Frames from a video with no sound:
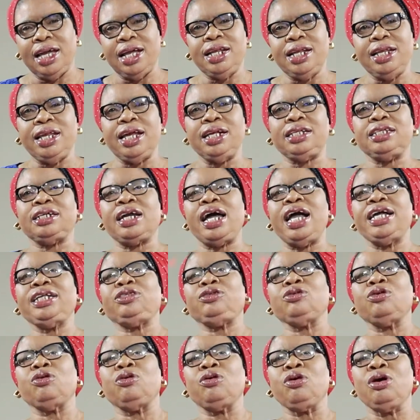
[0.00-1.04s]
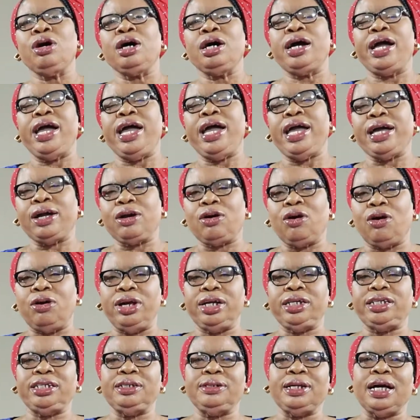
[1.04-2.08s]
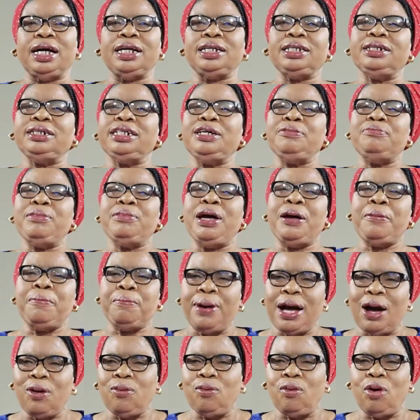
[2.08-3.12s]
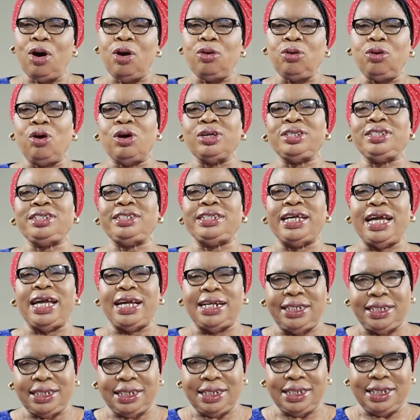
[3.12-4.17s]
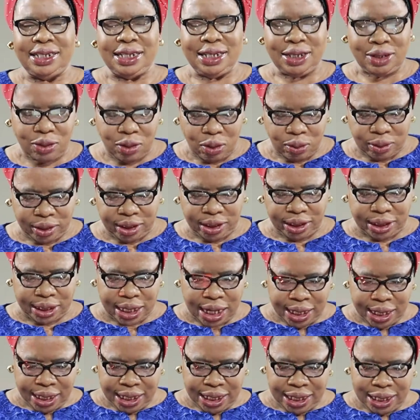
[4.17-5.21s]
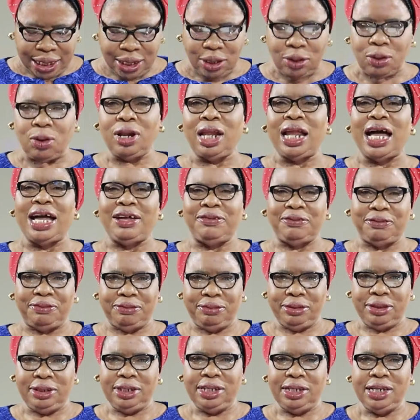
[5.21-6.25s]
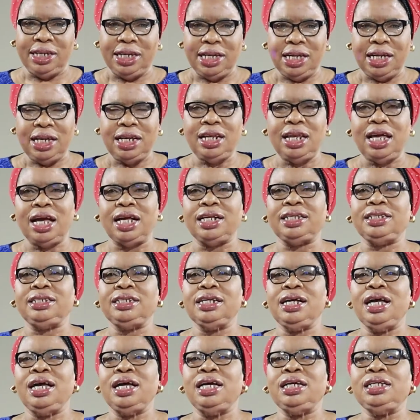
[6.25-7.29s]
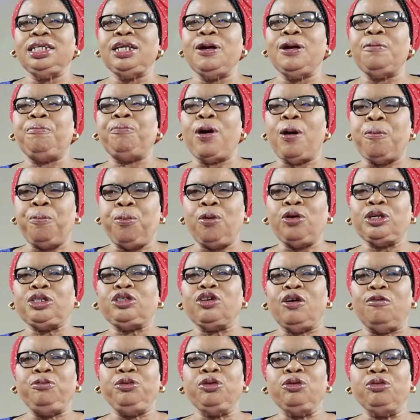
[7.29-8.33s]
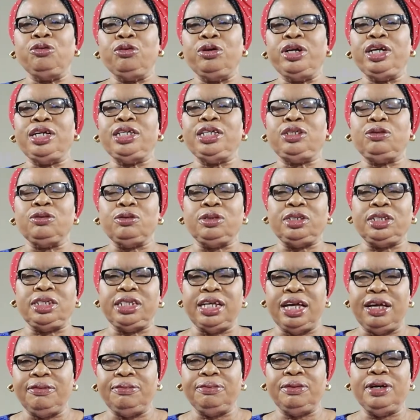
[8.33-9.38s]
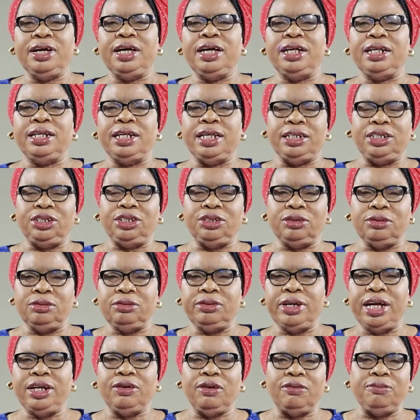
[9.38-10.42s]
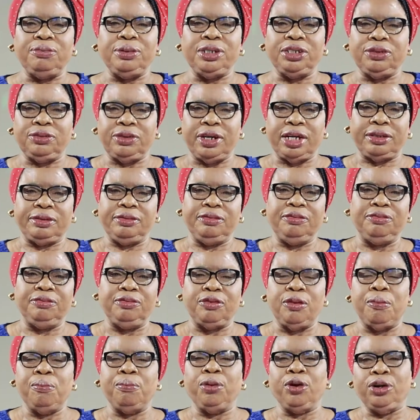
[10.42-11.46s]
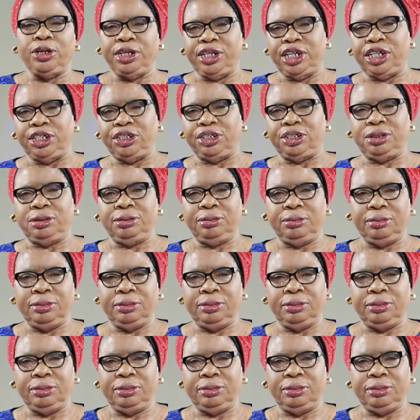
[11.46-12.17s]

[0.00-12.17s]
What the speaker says: They tried to encourage him. Remember what God said concerning your life. That the purpose of you is to save the children of Israel from bondage.